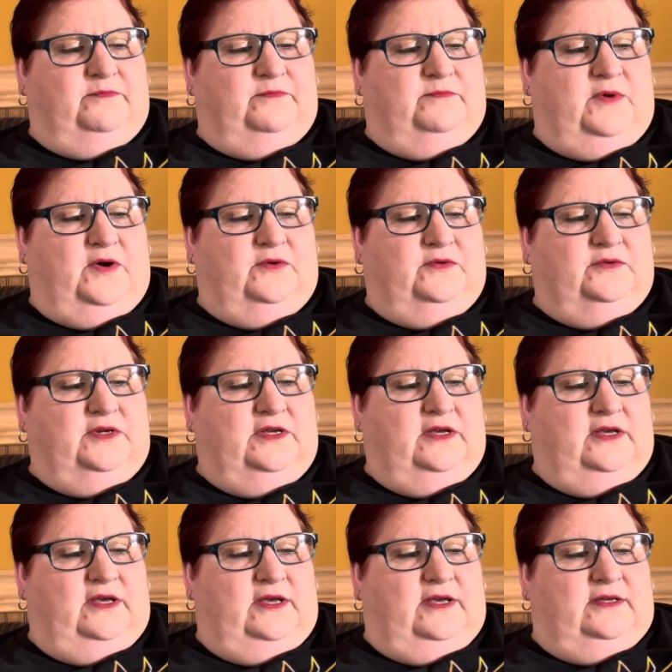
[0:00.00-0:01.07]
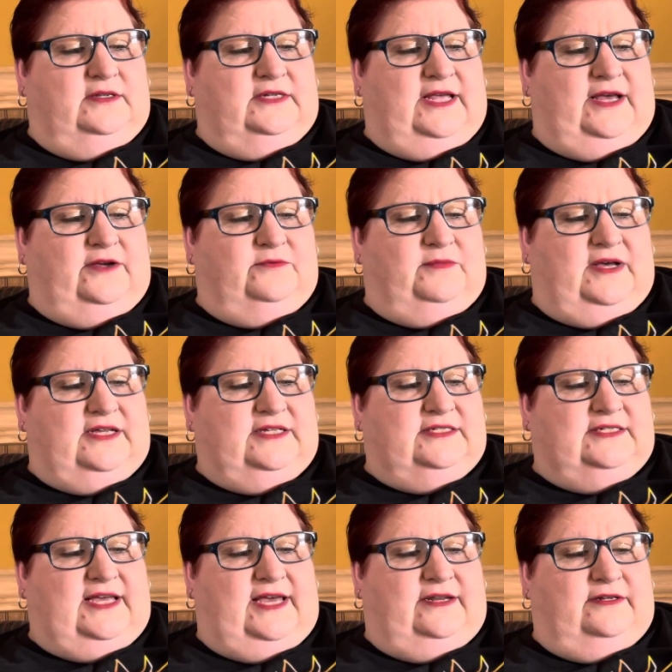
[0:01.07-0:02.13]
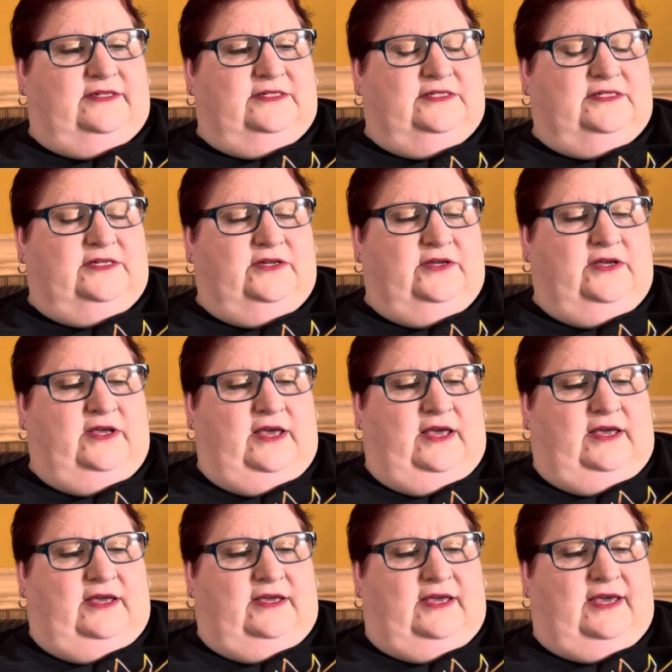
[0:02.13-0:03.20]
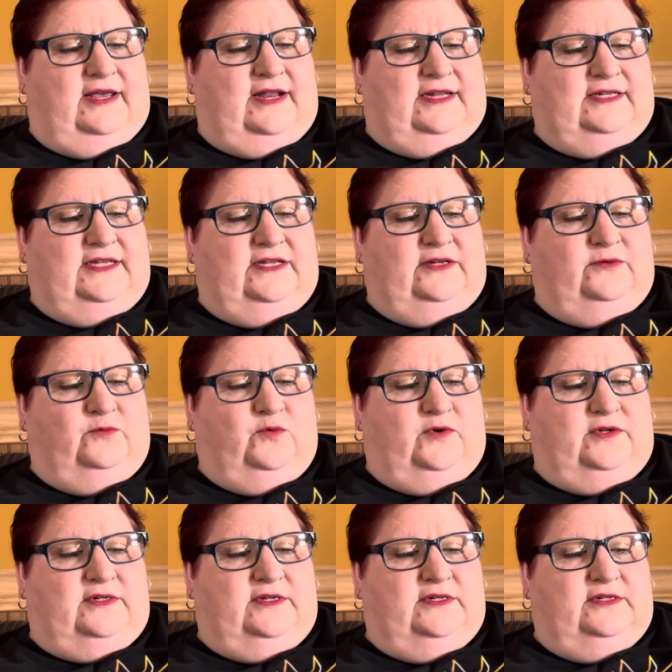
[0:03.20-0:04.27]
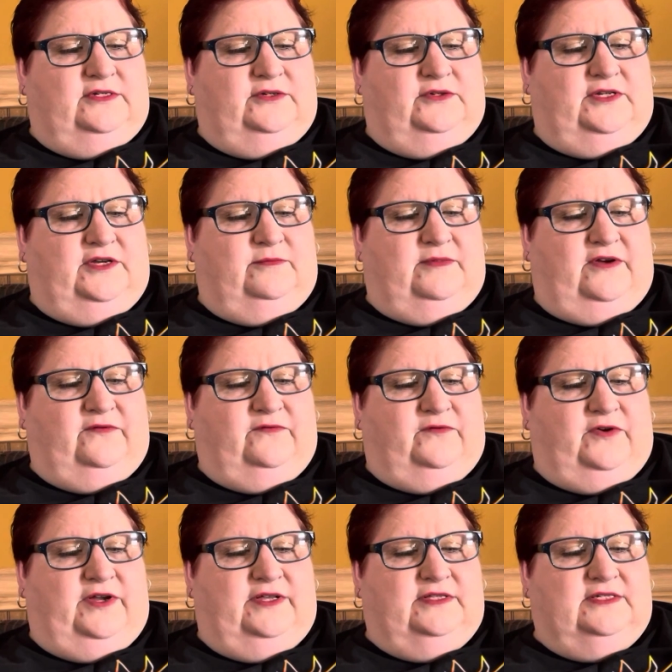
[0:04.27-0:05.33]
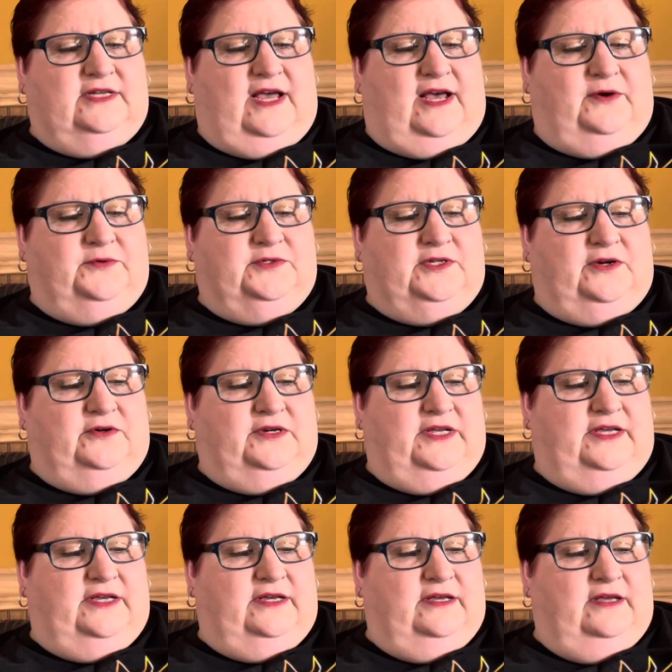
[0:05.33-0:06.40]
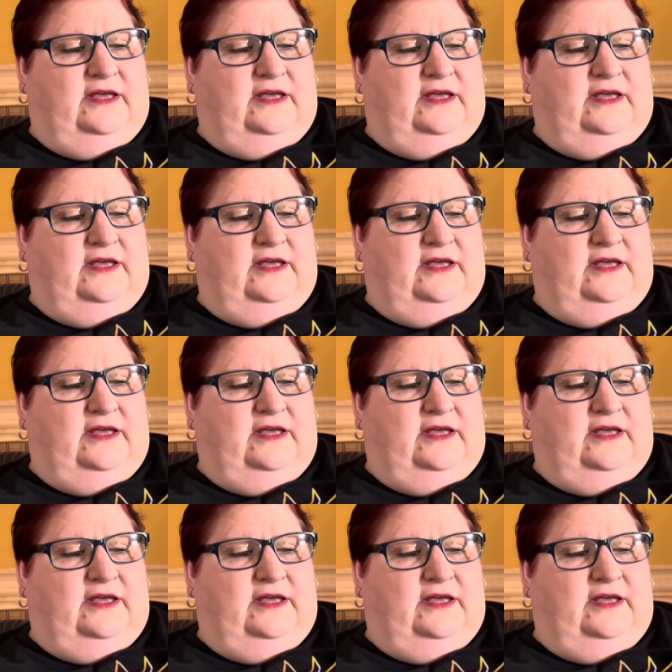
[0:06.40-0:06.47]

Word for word: bowed down by sadness. Yet I didn't want to tell my friends I was hurting.